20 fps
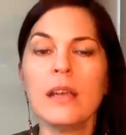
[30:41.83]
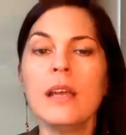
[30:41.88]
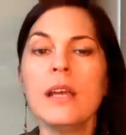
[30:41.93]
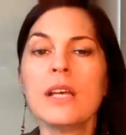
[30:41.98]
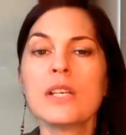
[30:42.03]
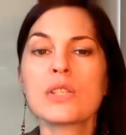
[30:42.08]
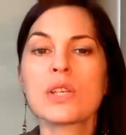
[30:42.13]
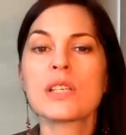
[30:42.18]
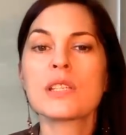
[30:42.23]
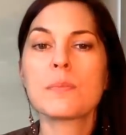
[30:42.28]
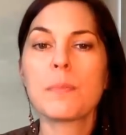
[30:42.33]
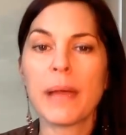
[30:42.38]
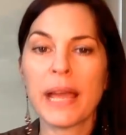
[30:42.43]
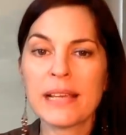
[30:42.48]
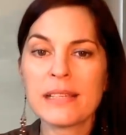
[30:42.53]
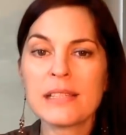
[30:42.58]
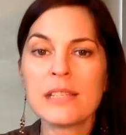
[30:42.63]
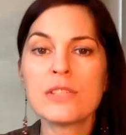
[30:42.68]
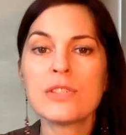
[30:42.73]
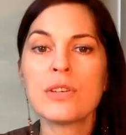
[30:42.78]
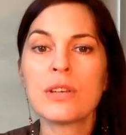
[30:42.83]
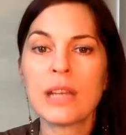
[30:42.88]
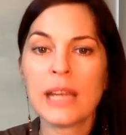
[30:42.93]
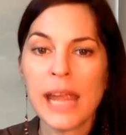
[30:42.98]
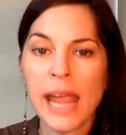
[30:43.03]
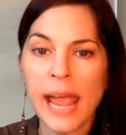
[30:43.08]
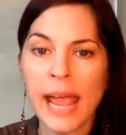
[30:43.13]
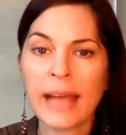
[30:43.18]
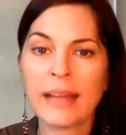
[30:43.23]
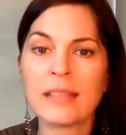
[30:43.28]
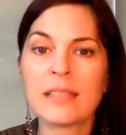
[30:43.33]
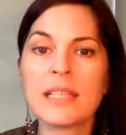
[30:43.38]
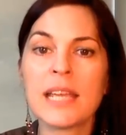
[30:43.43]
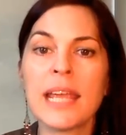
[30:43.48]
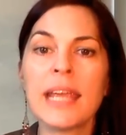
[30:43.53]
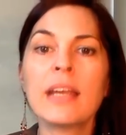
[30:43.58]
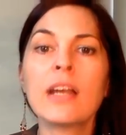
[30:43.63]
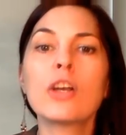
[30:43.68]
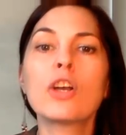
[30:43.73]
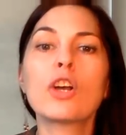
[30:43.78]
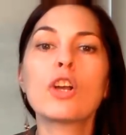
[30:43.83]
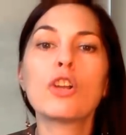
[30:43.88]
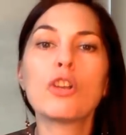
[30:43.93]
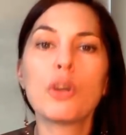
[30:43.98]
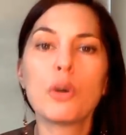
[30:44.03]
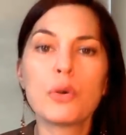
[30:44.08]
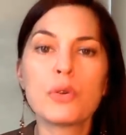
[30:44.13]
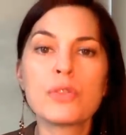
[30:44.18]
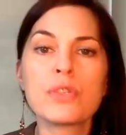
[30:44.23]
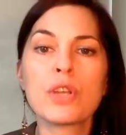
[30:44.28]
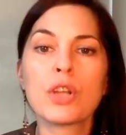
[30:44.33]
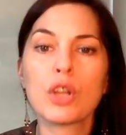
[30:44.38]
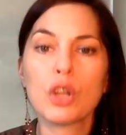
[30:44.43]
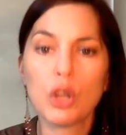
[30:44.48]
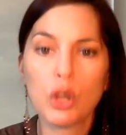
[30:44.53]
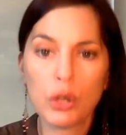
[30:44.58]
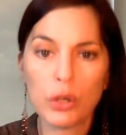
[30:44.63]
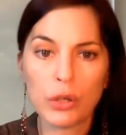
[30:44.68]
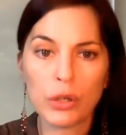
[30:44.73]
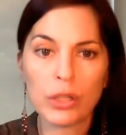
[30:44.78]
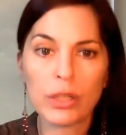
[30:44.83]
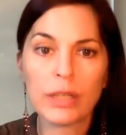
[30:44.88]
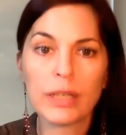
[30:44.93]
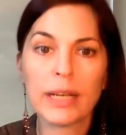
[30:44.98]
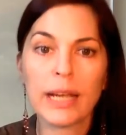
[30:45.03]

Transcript: So as best as you can, take a closer look